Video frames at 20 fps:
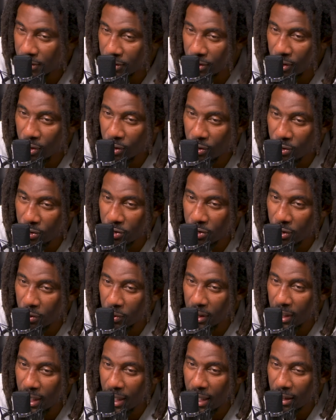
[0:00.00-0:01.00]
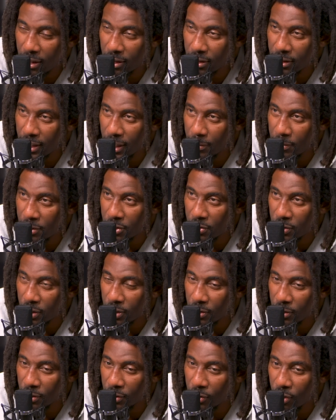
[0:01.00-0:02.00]
so we had good chemistry
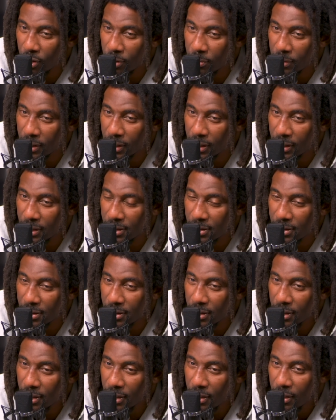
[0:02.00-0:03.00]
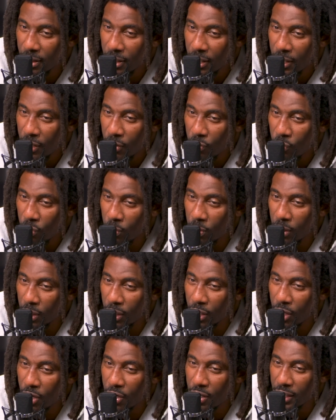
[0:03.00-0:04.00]
in New York because we were
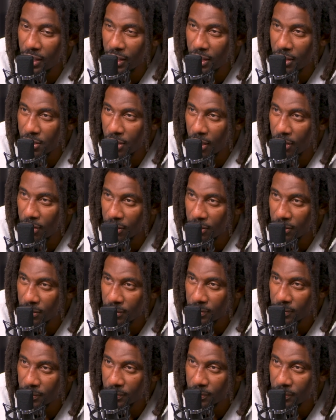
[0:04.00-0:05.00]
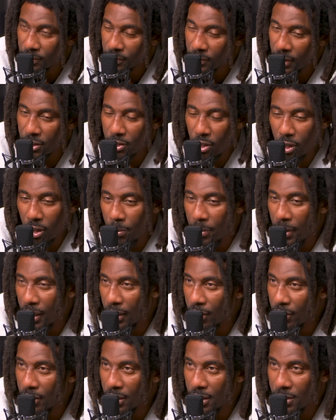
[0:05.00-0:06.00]
learning each other. It's all
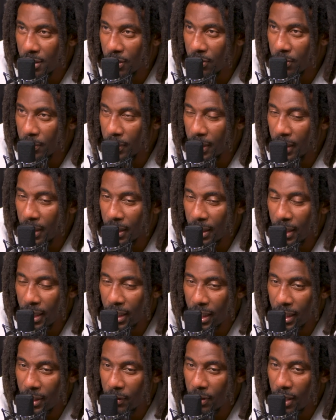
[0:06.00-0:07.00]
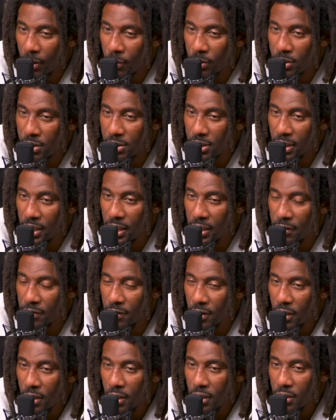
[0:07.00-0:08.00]
about learning each other, man. Yeah. Like with
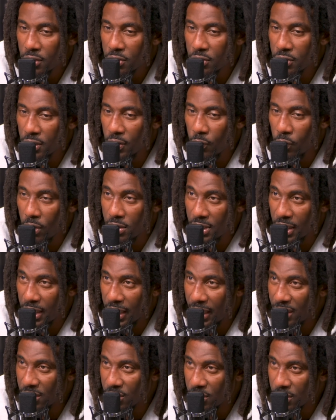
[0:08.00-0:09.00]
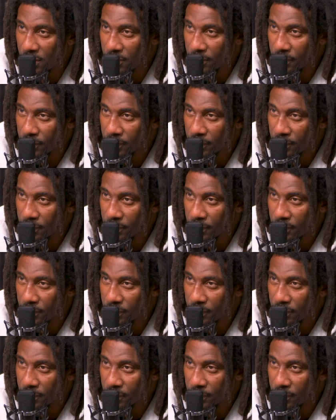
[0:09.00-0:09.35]
Steve was the engine.